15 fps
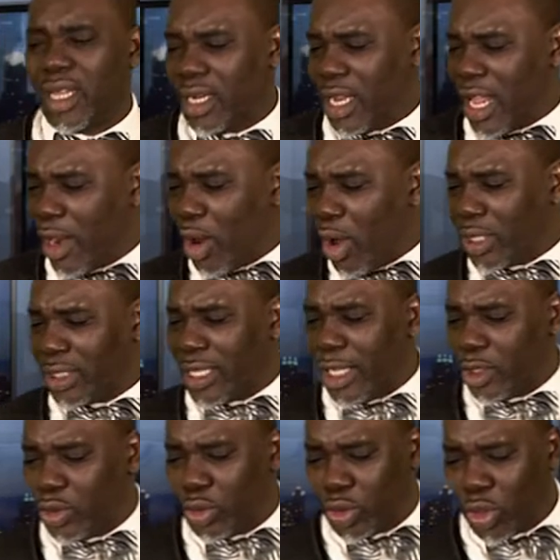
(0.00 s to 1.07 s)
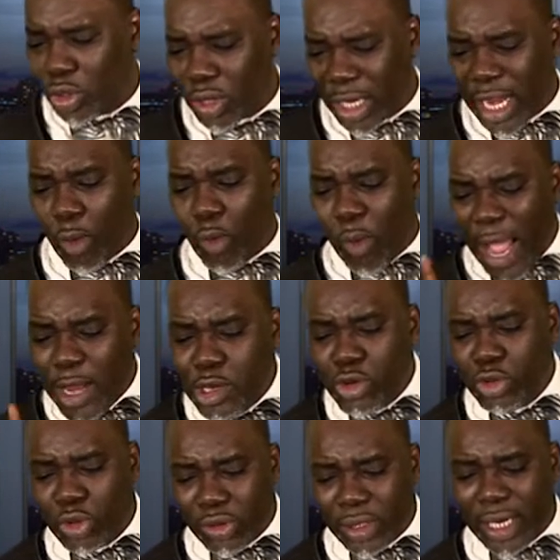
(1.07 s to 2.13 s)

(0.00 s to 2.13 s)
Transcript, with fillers: The Lord says to Joshua that when you do